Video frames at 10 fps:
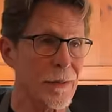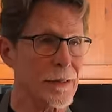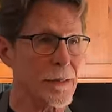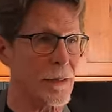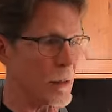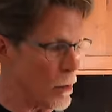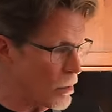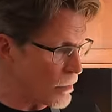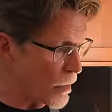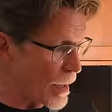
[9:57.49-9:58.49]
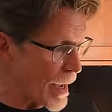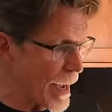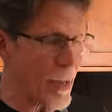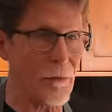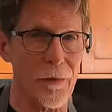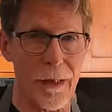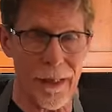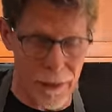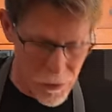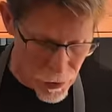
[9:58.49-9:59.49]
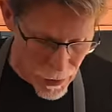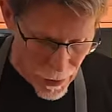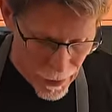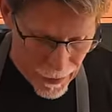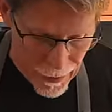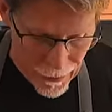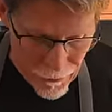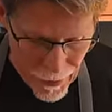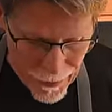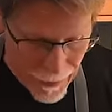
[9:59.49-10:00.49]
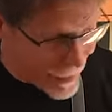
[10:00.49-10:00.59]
it's a little over a half an inch, and I've got it,